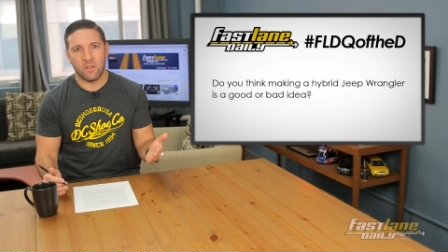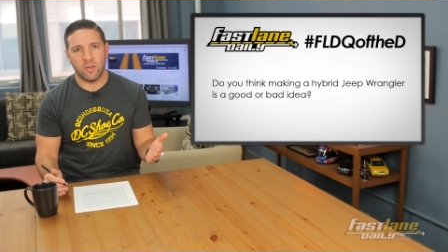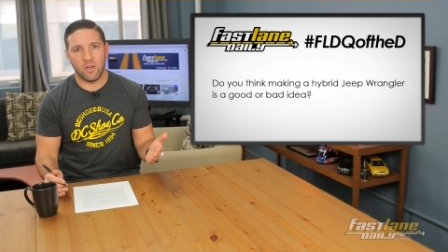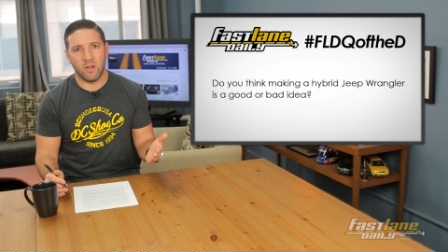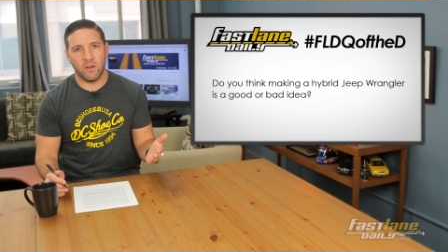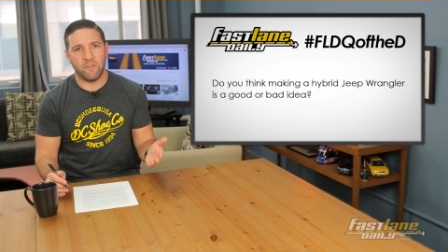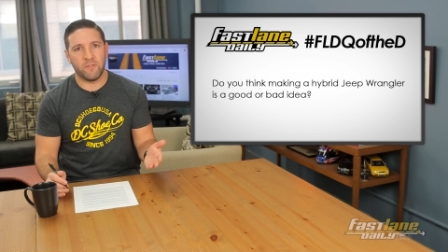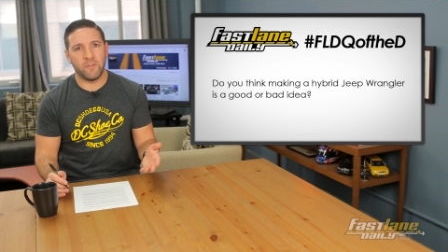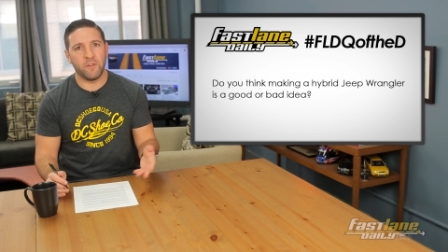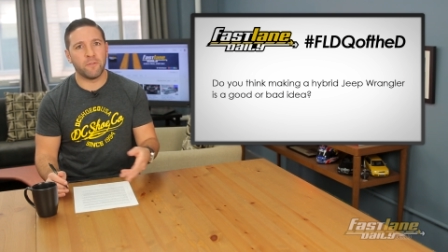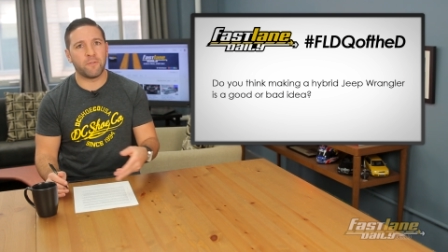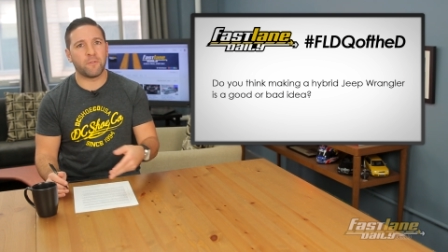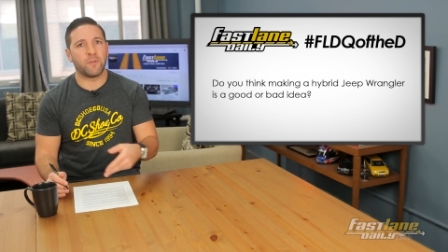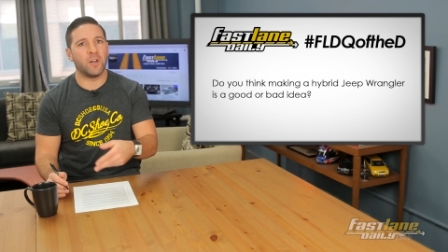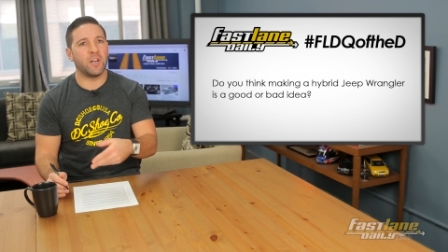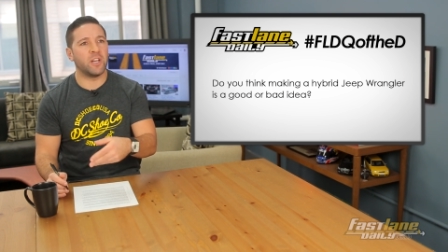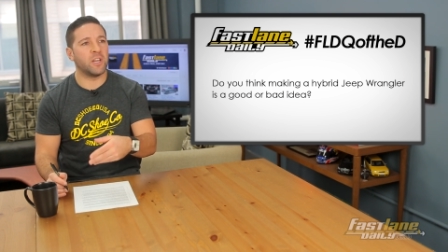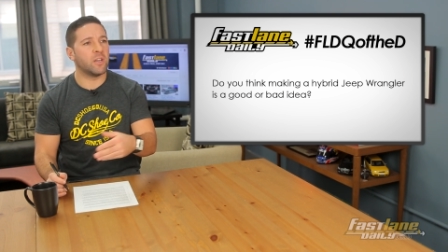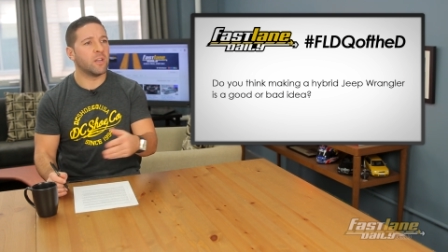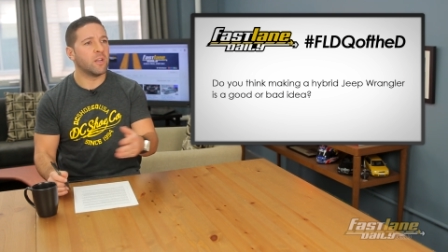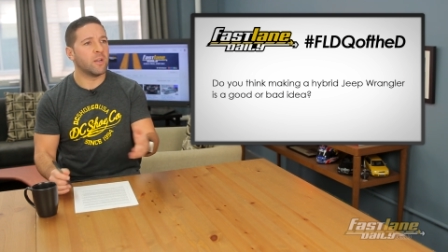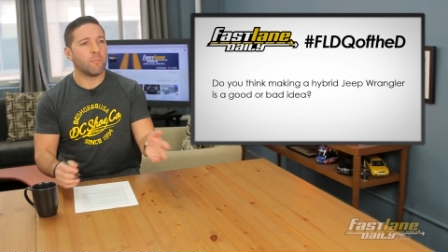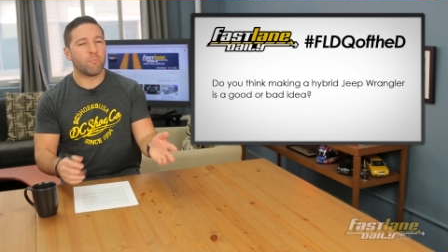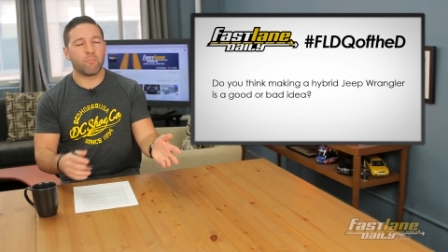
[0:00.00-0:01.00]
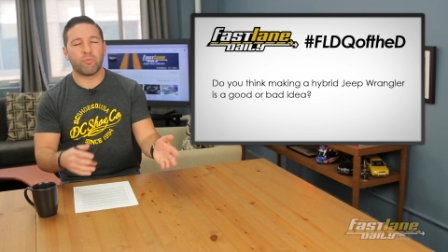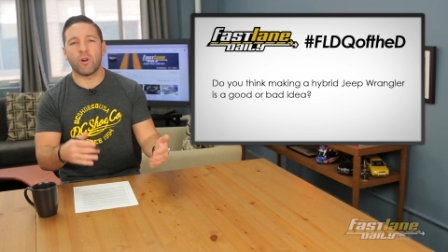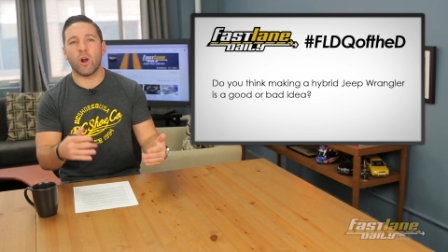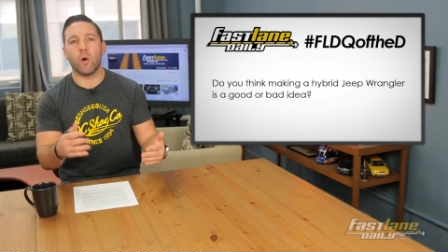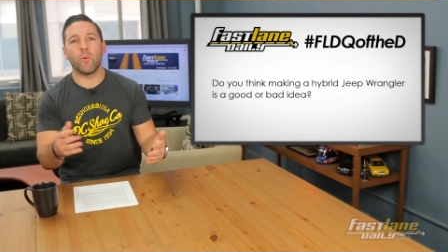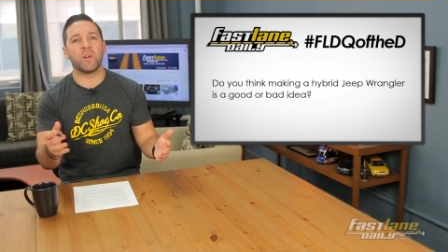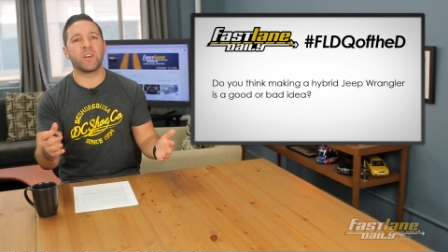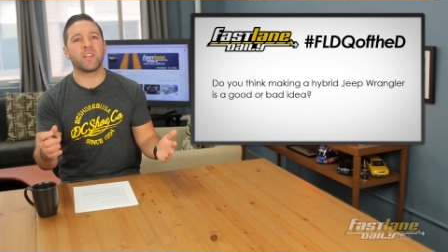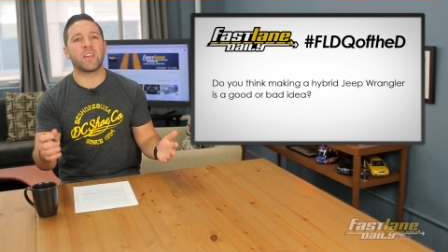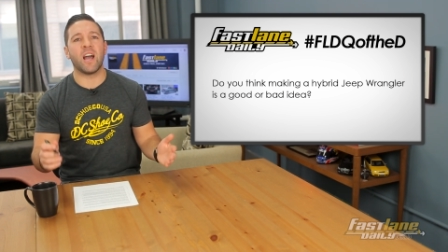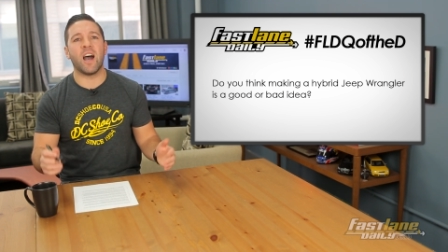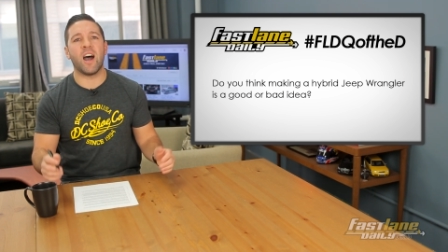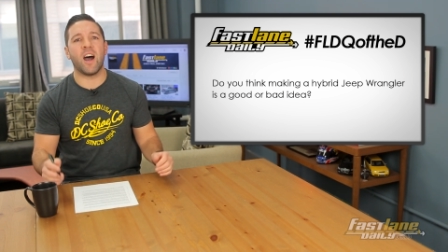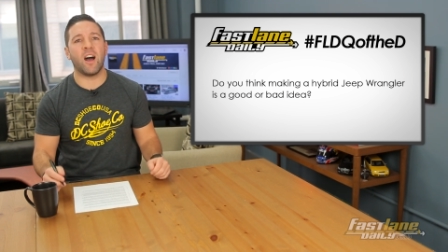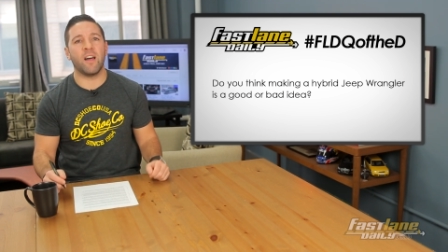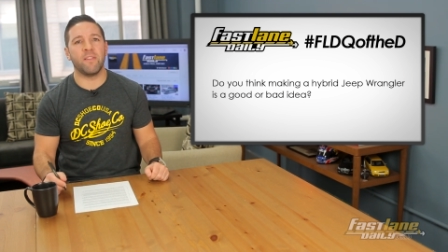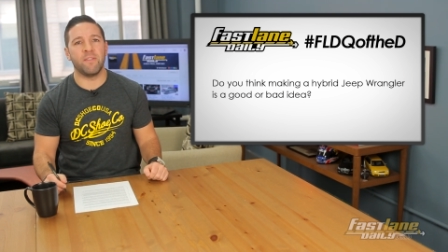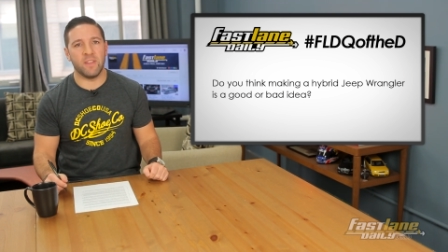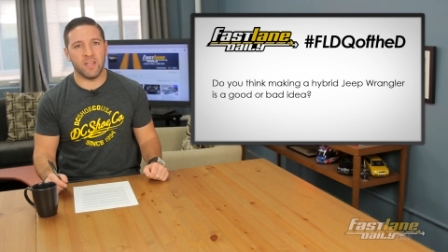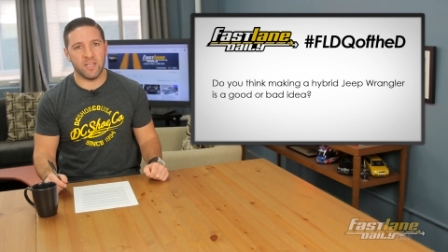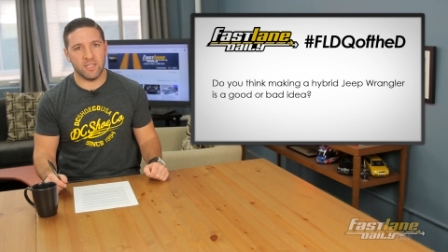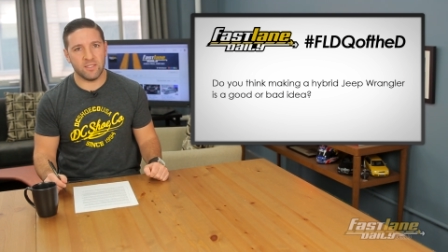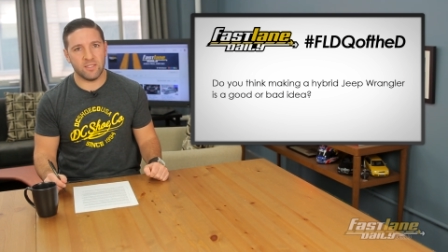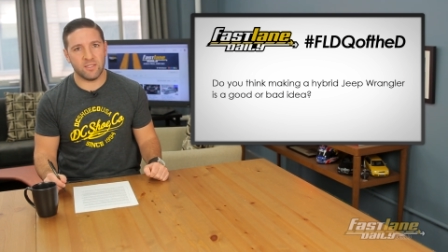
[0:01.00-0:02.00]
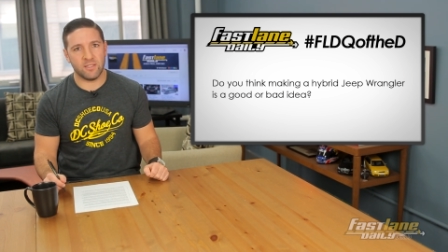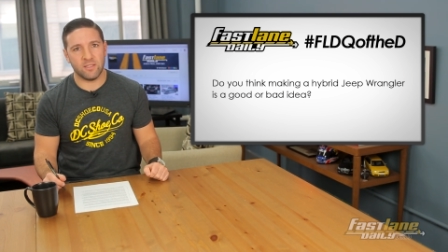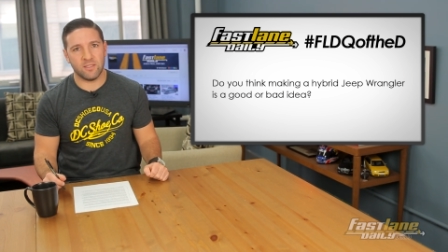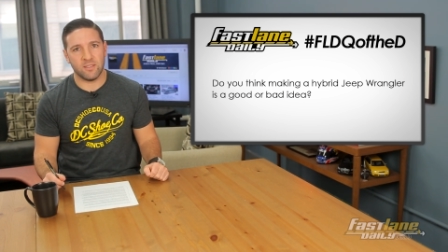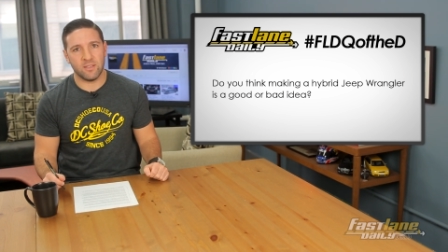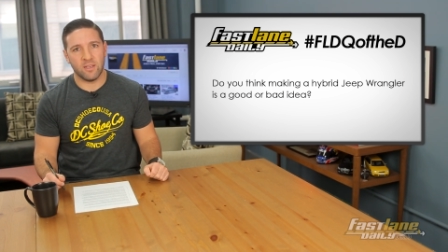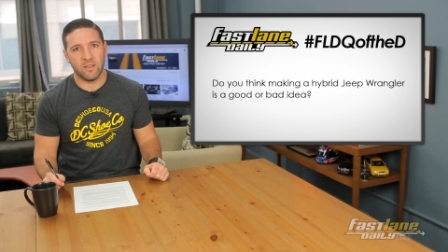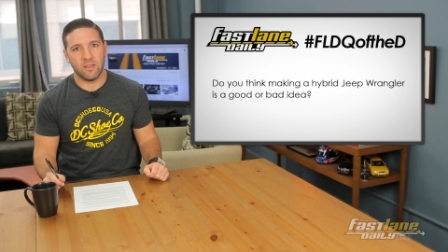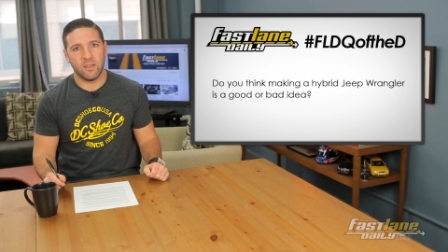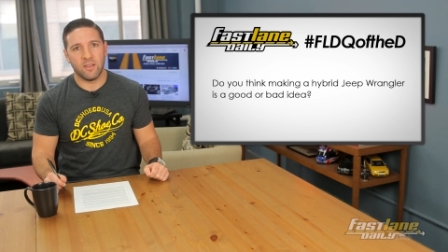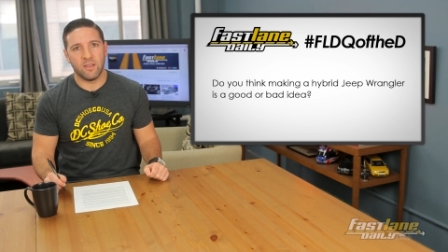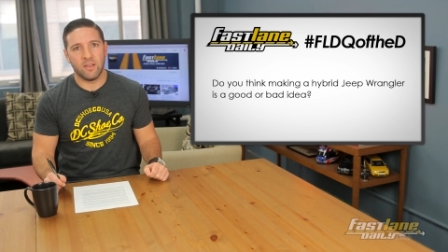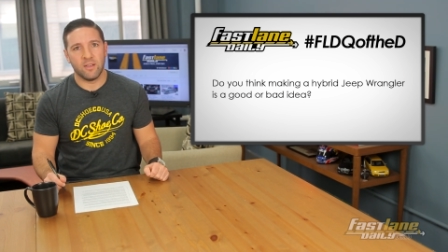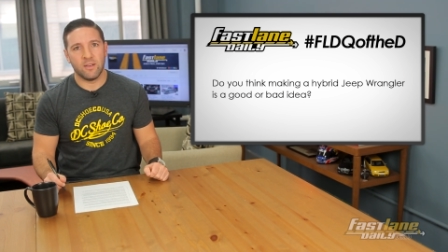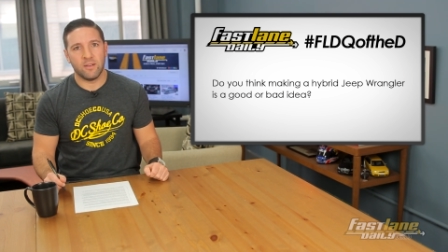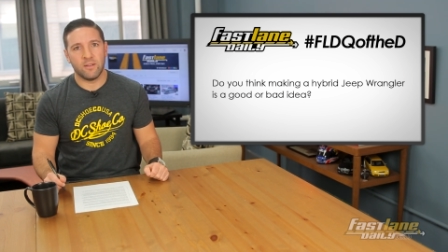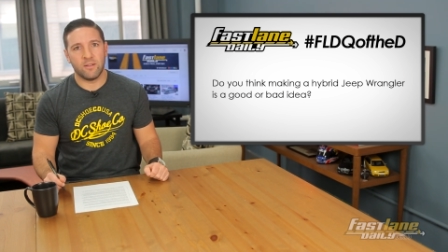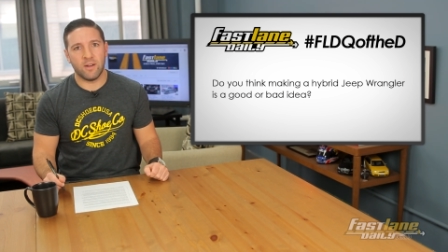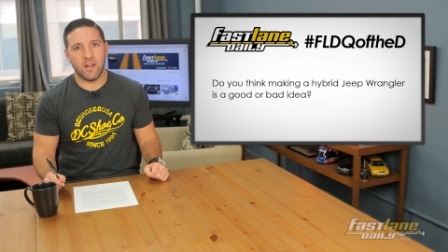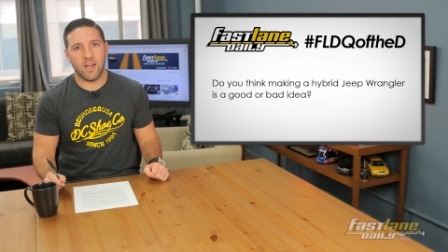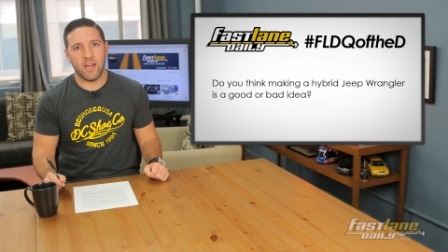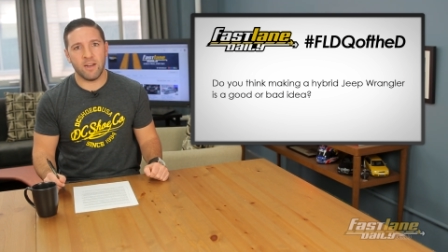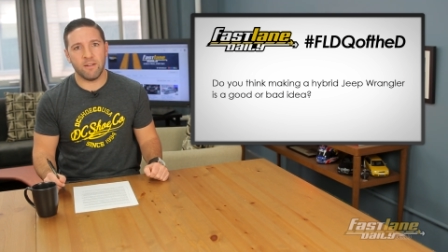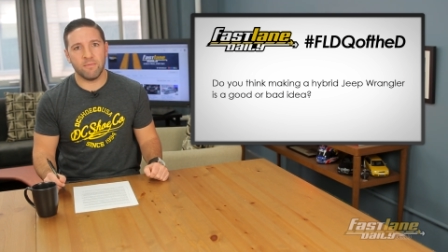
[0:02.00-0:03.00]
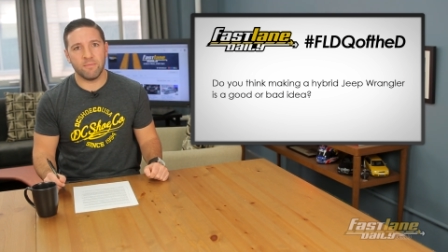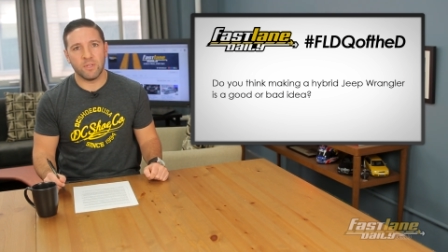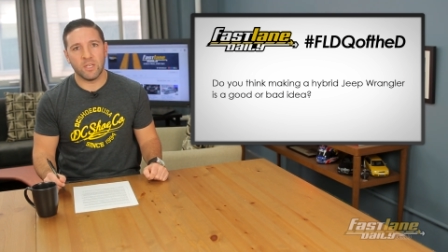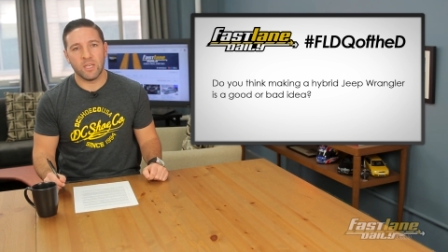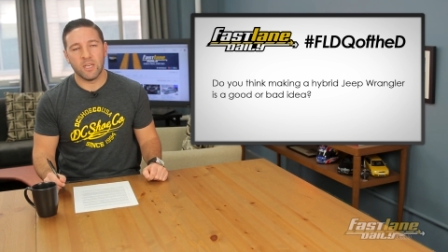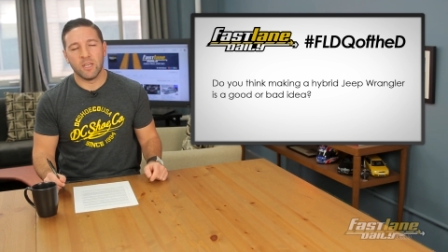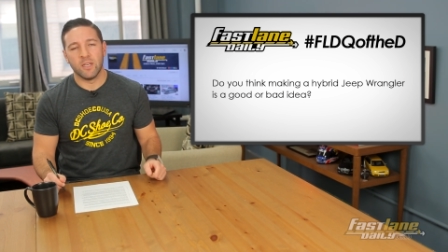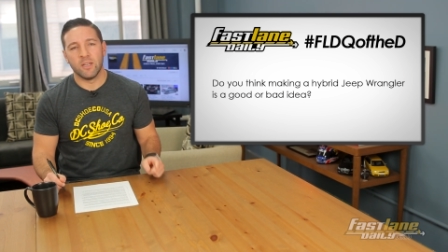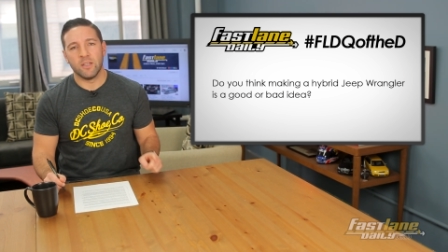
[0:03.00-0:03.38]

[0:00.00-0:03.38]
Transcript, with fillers: You know, feel free to pro and con this, right?